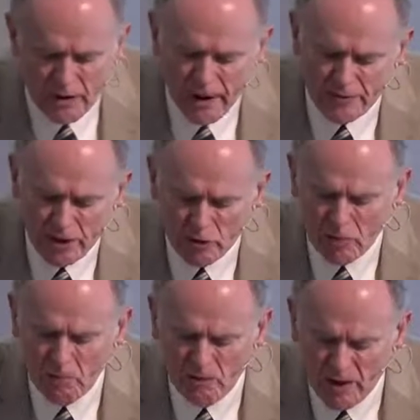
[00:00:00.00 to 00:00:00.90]
and they
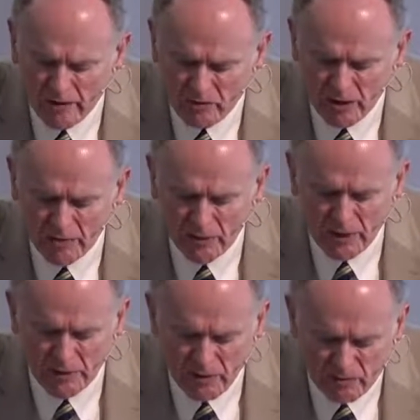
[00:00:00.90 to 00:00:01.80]
took possession of it,
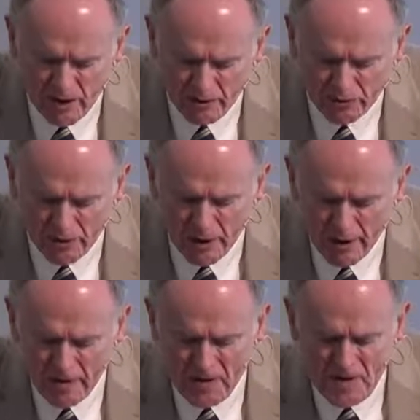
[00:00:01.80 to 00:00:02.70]
and they settled
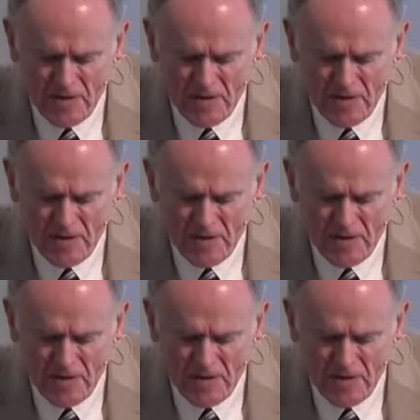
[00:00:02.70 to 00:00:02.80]
there.